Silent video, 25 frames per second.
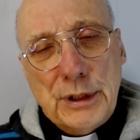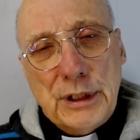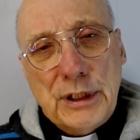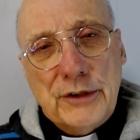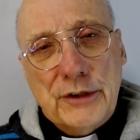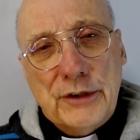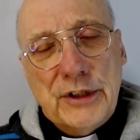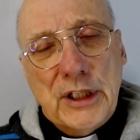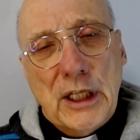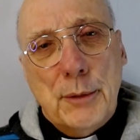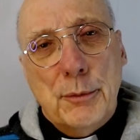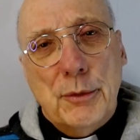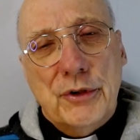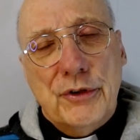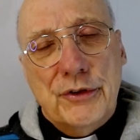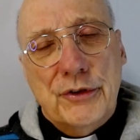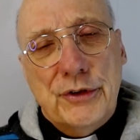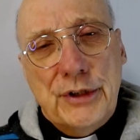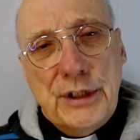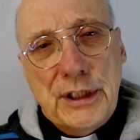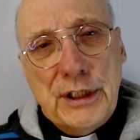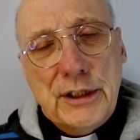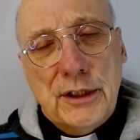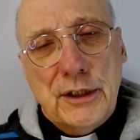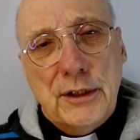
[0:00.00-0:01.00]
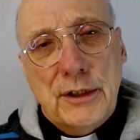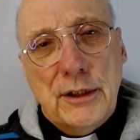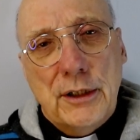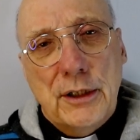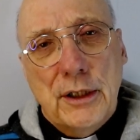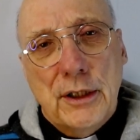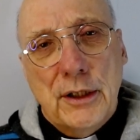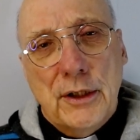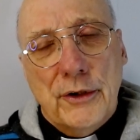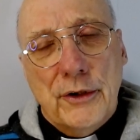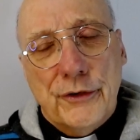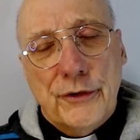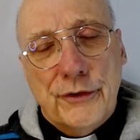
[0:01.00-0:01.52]
His name was Deacon
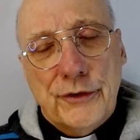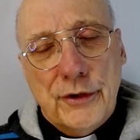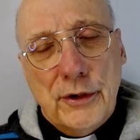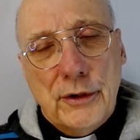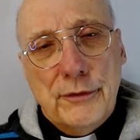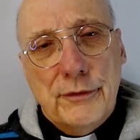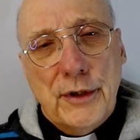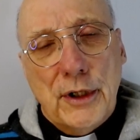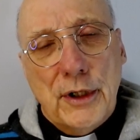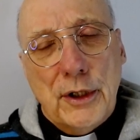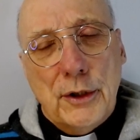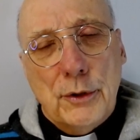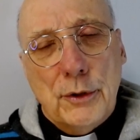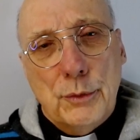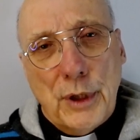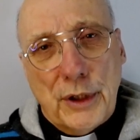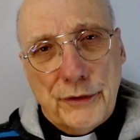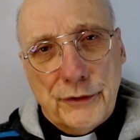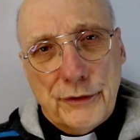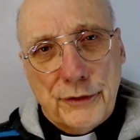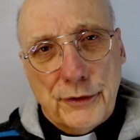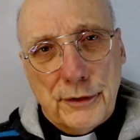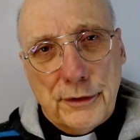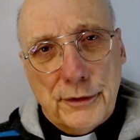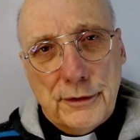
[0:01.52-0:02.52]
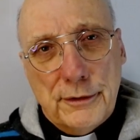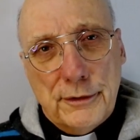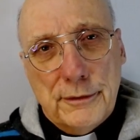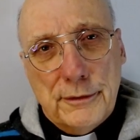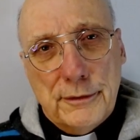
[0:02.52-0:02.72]
Silva Russell.